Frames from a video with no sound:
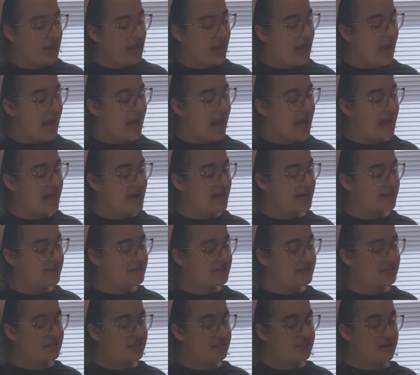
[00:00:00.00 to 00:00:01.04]

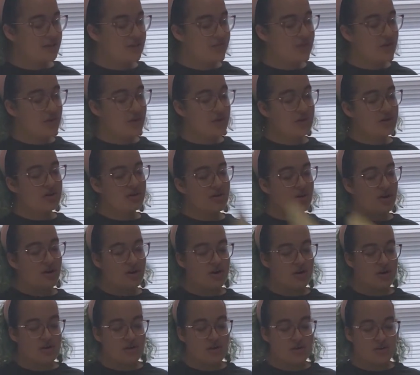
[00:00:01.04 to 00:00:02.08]
And there
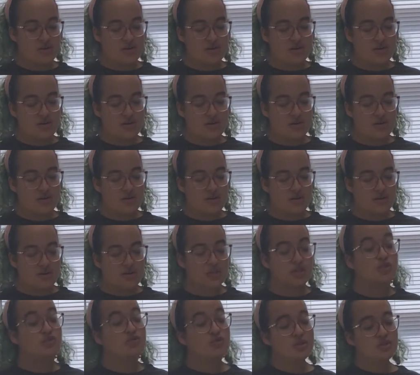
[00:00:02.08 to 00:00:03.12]
are
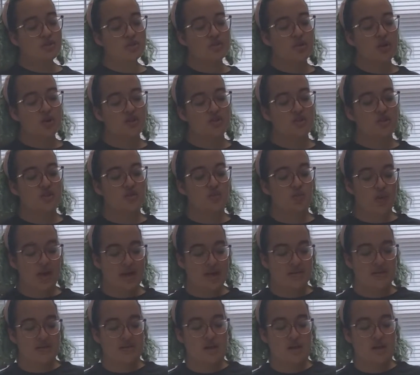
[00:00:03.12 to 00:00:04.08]
treasure cards as well,